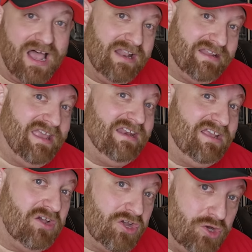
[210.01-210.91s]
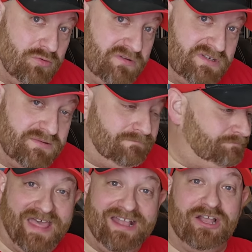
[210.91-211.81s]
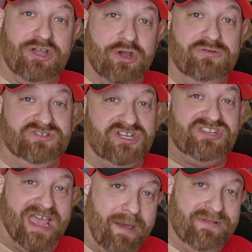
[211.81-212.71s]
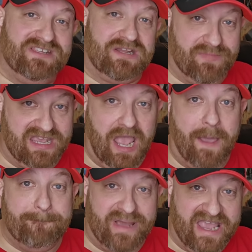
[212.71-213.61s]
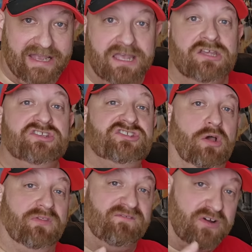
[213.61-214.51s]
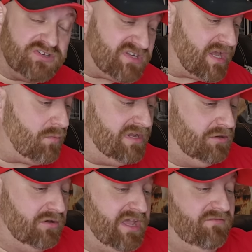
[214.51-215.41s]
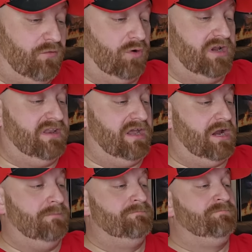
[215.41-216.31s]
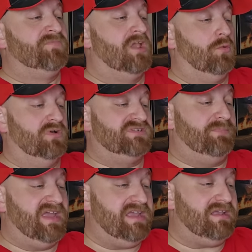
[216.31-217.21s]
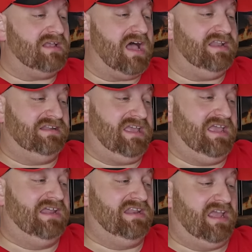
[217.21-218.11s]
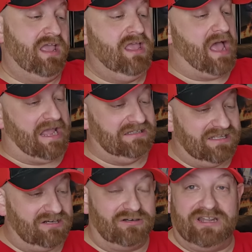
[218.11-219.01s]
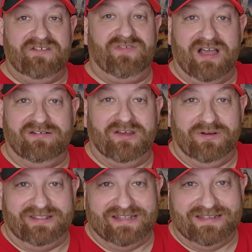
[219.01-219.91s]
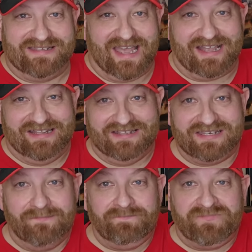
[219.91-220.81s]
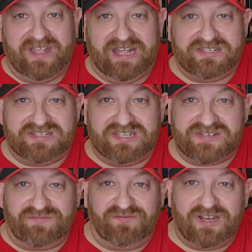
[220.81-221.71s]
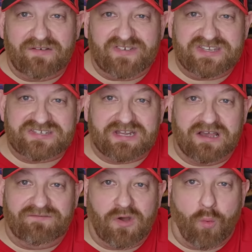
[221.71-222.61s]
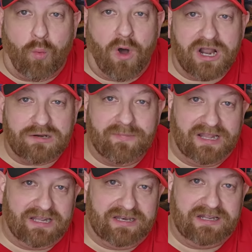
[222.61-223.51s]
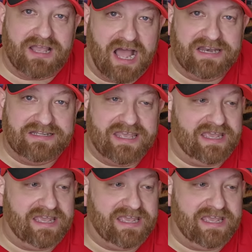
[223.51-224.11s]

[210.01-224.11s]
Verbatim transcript: the cotton candy cocoons. That cocoon just happens to be pink. So, the first thing I went looking for in there was pink cotton candy. I literally found it within seconds. It's this fluffy stuff, watermelon cotton